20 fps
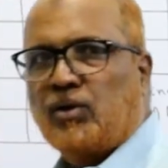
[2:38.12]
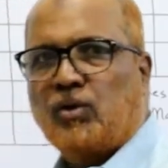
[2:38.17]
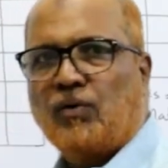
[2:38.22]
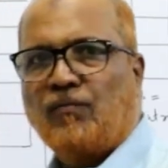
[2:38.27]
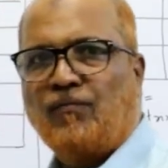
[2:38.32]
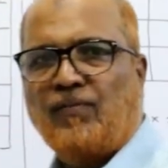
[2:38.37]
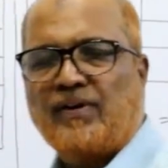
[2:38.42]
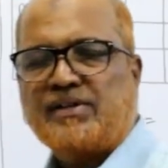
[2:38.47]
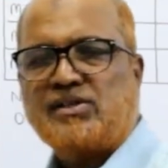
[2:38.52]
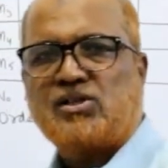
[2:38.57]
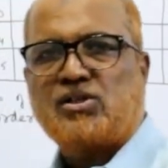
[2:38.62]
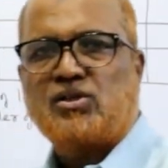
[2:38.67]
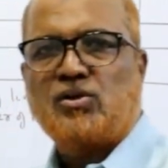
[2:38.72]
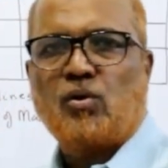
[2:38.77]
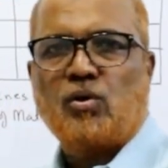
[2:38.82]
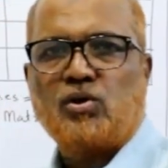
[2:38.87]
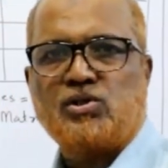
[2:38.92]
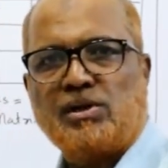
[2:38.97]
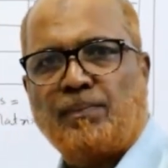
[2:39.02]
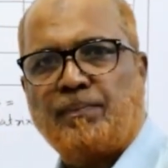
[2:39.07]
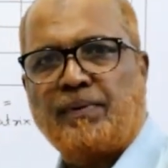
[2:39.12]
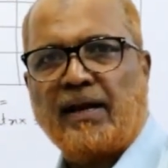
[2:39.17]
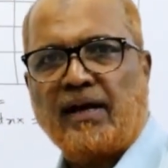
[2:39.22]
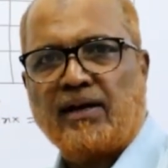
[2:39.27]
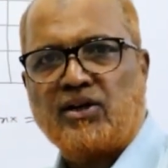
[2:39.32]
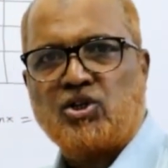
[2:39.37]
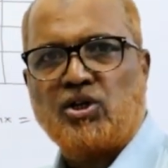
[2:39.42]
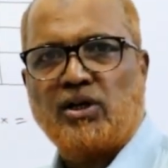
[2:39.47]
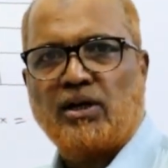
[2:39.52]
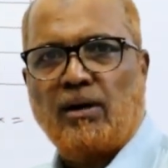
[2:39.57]
So first row
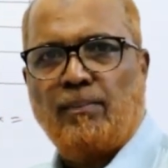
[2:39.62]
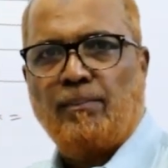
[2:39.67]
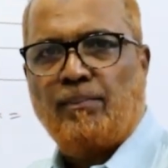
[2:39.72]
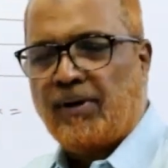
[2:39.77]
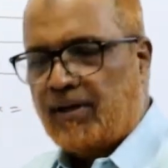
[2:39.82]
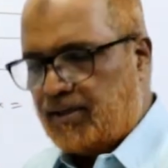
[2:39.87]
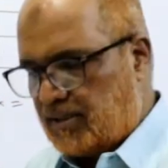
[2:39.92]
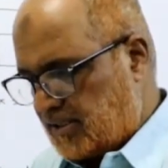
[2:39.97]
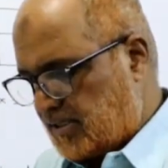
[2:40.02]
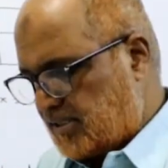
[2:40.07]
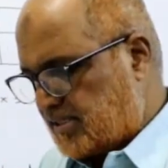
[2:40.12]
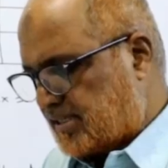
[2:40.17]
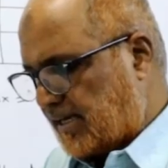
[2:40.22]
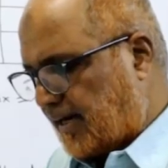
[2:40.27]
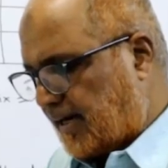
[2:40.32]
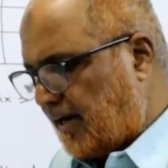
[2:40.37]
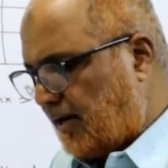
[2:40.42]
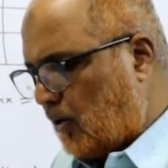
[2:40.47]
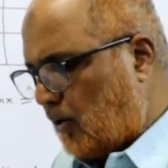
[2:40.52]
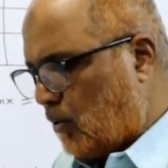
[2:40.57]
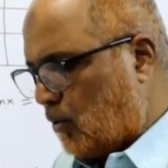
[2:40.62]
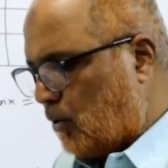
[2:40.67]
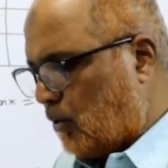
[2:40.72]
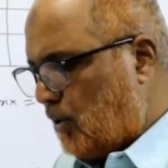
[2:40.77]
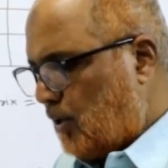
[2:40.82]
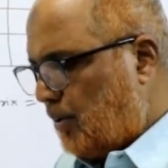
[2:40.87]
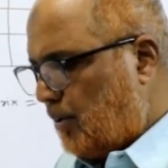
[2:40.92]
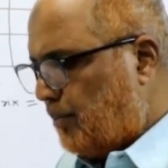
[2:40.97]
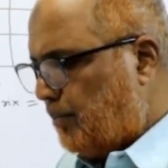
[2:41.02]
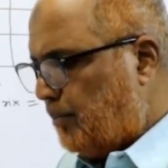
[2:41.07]
subtraction completed, second
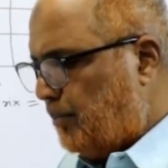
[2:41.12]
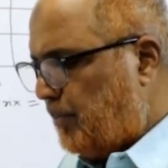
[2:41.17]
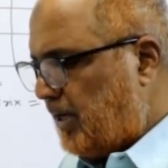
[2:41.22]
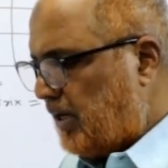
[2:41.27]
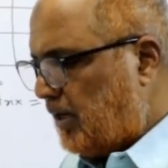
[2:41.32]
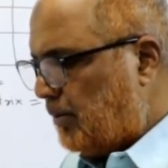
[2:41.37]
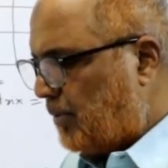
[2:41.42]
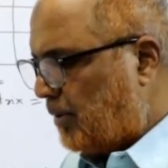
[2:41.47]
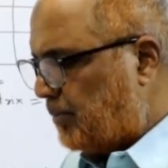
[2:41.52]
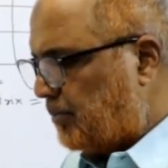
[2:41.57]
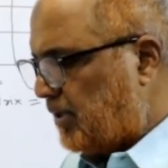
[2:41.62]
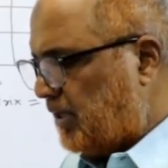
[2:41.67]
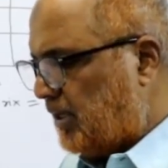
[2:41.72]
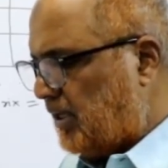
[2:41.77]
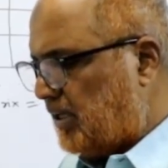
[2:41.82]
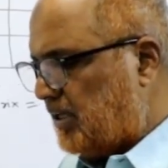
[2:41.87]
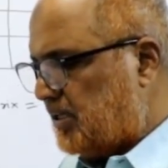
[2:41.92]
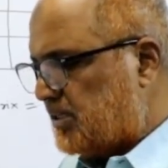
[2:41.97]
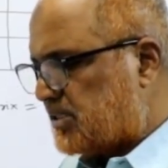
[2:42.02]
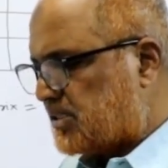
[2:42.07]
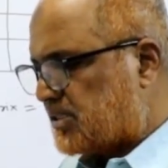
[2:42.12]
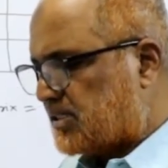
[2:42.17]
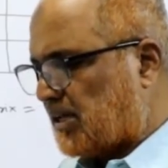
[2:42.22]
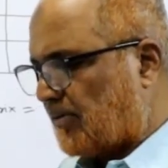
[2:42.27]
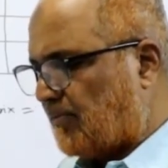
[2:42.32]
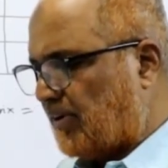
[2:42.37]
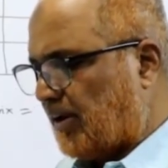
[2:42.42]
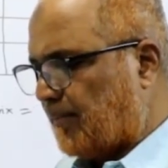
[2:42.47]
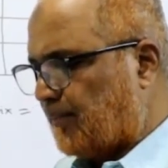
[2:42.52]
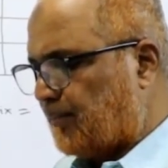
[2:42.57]
row minimum is
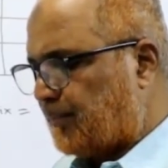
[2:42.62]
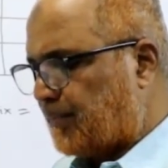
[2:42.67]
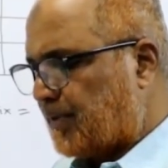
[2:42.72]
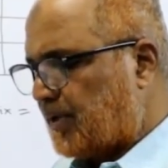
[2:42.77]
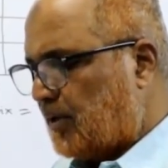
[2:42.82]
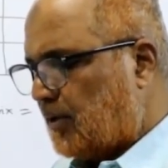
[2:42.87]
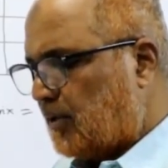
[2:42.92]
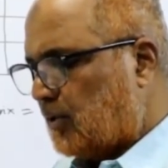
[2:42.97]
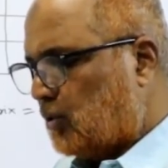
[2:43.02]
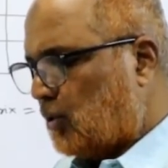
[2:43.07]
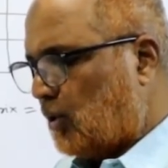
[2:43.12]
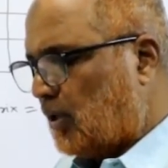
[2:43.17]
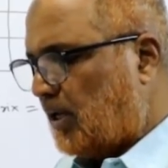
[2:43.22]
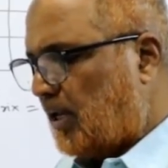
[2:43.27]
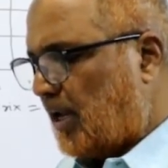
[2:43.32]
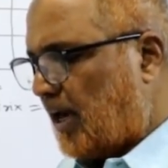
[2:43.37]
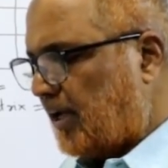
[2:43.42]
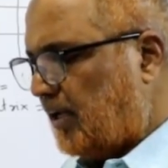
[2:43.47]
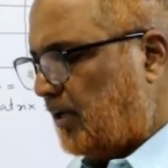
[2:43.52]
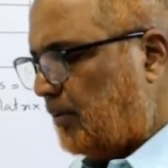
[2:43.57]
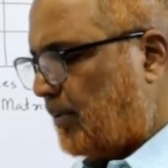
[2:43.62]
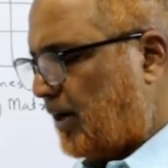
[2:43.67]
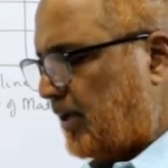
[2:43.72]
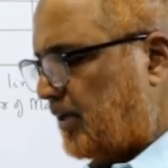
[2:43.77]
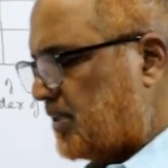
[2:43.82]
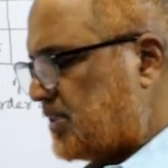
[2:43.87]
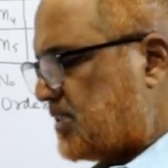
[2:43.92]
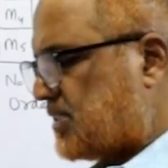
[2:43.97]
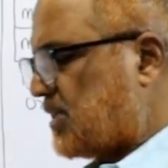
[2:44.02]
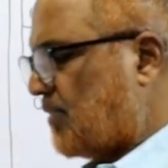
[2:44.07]
7, so 9
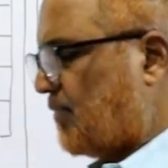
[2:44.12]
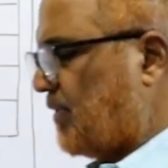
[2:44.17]
minus